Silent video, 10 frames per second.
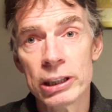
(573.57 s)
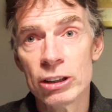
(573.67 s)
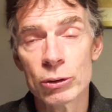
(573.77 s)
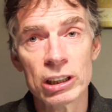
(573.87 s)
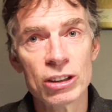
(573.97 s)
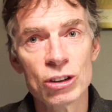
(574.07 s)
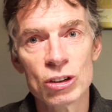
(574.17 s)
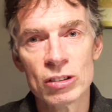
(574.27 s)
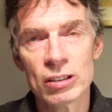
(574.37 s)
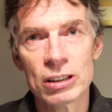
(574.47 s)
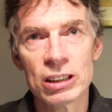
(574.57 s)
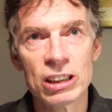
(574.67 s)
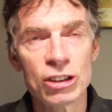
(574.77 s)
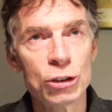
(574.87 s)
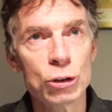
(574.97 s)
way you can go
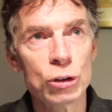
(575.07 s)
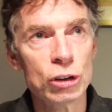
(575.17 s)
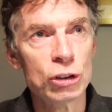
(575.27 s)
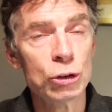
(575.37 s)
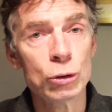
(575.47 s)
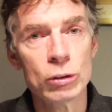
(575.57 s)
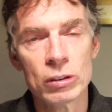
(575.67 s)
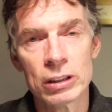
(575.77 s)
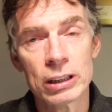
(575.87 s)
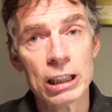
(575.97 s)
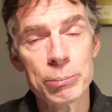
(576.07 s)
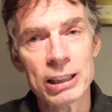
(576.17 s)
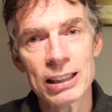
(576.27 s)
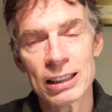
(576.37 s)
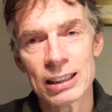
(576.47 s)
to get
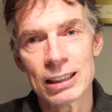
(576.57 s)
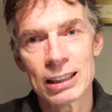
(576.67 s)
better,